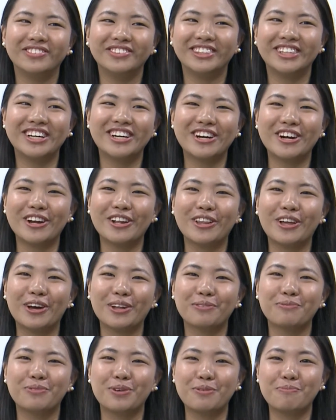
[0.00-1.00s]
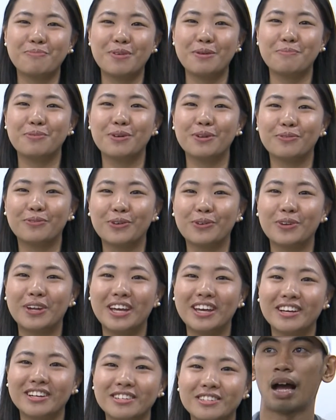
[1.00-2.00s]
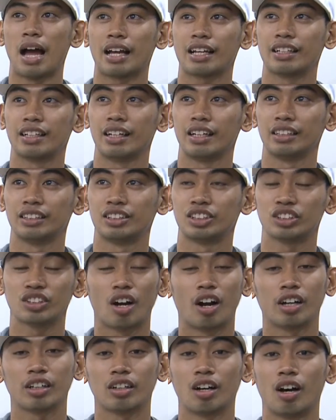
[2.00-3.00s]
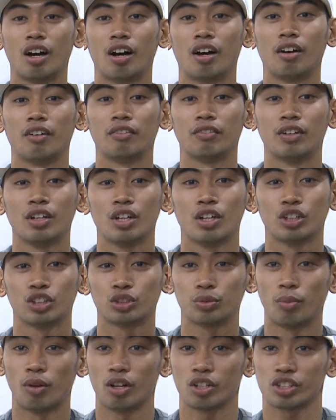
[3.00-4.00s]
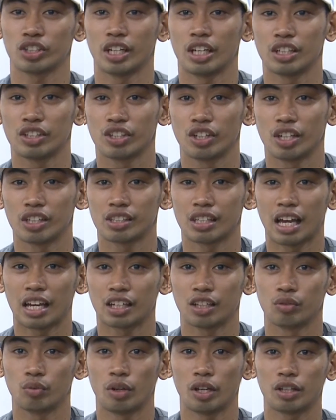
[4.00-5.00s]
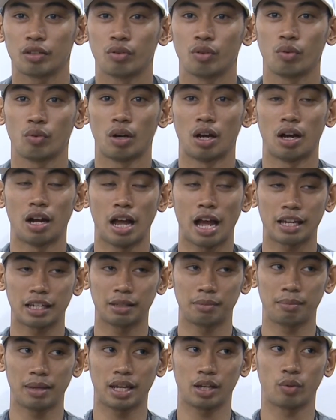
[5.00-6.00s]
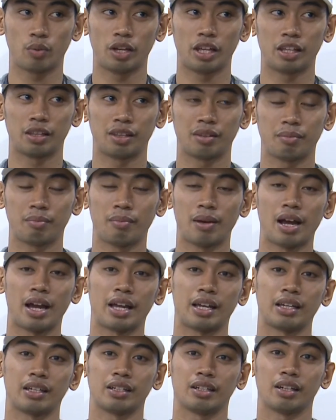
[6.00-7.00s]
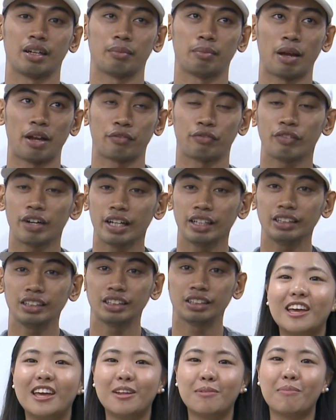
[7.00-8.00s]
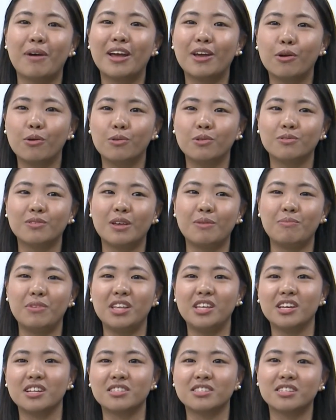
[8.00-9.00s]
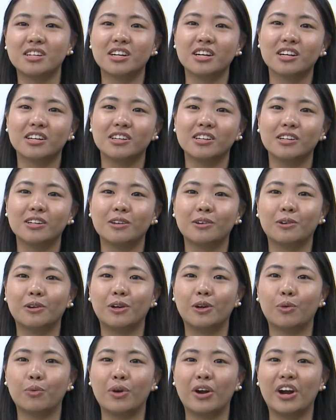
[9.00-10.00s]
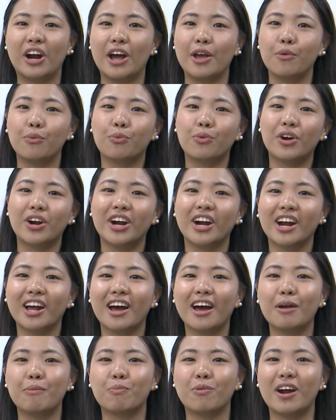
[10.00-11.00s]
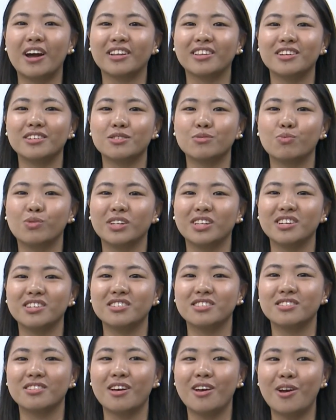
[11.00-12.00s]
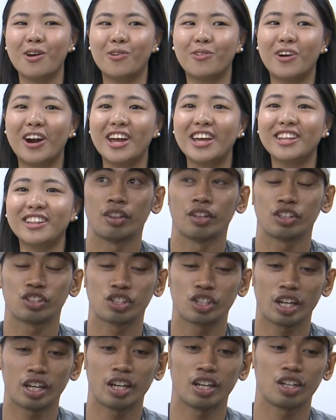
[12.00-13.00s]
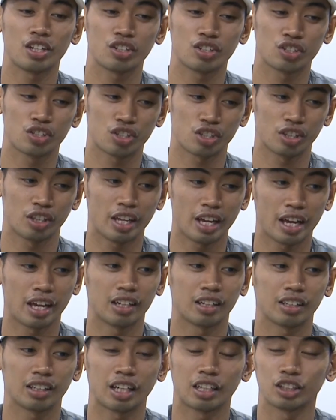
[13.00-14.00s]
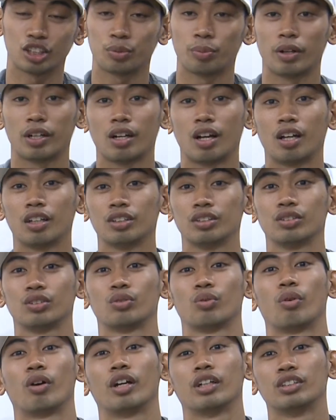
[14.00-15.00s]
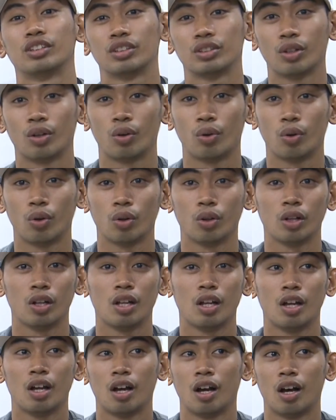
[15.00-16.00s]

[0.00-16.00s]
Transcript: there are a lot more people voting. I could start off small changes I could make with my friends. In my own immediate circle or where I work, I practice what is right. The change then can spread on towards the whole